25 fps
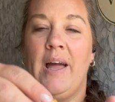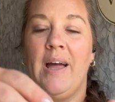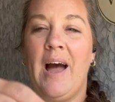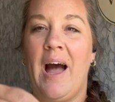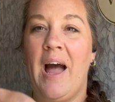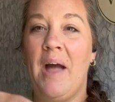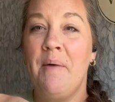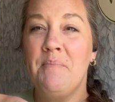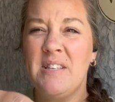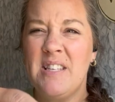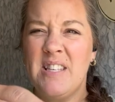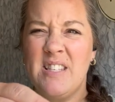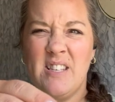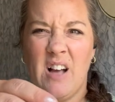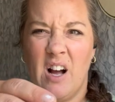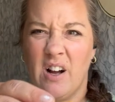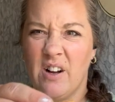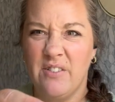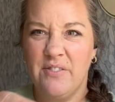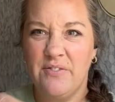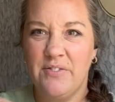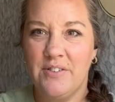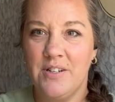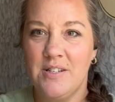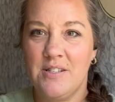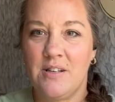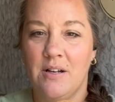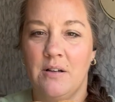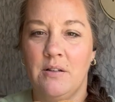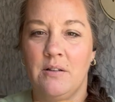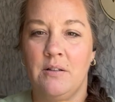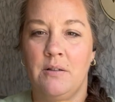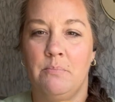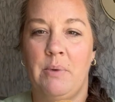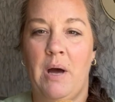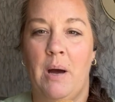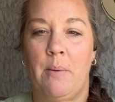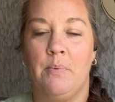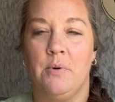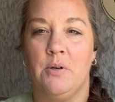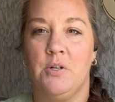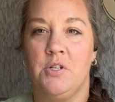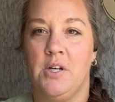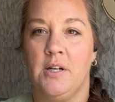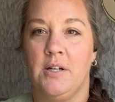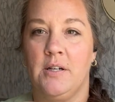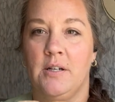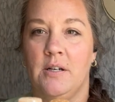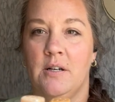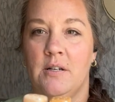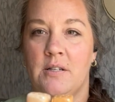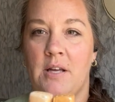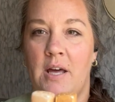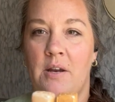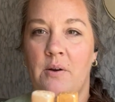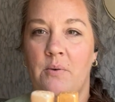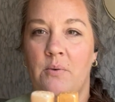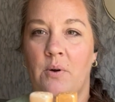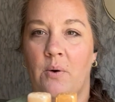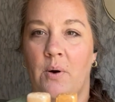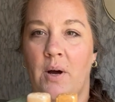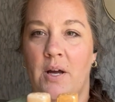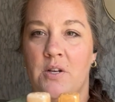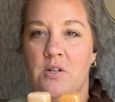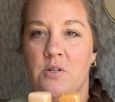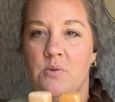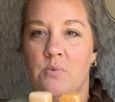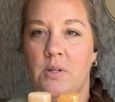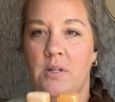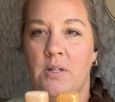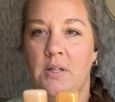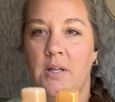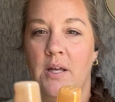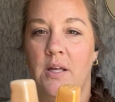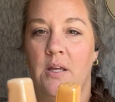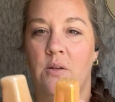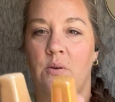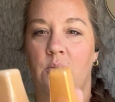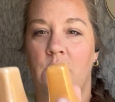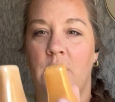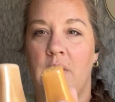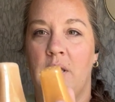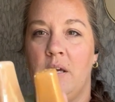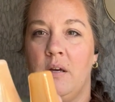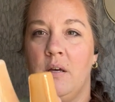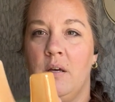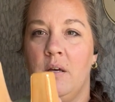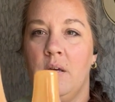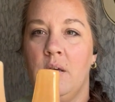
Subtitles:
I'm a sucker for salt and pepper shakers. I don't know, I just really like unique